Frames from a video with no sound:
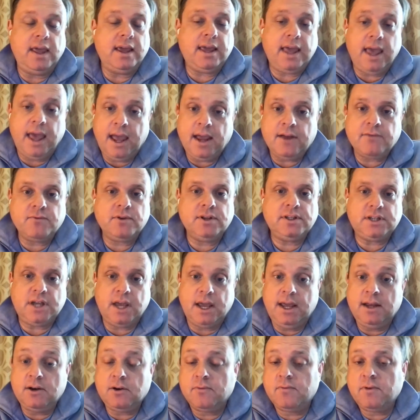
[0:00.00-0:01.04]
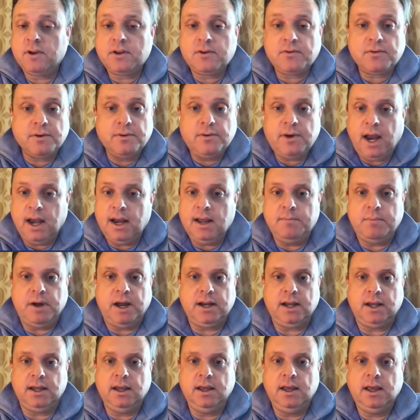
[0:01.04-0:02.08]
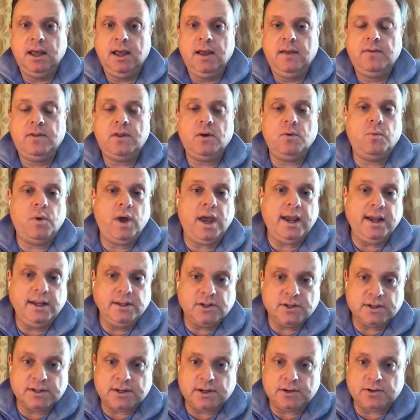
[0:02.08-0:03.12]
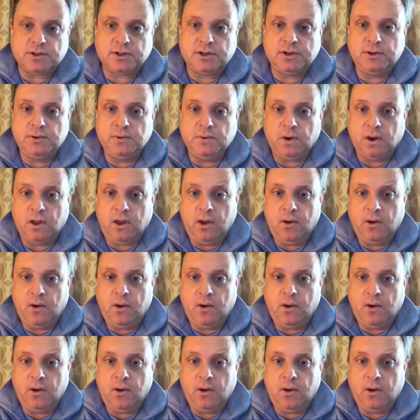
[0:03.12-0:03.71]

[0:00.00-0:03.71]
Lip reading: they can't retain or recruit anybody. The wages are too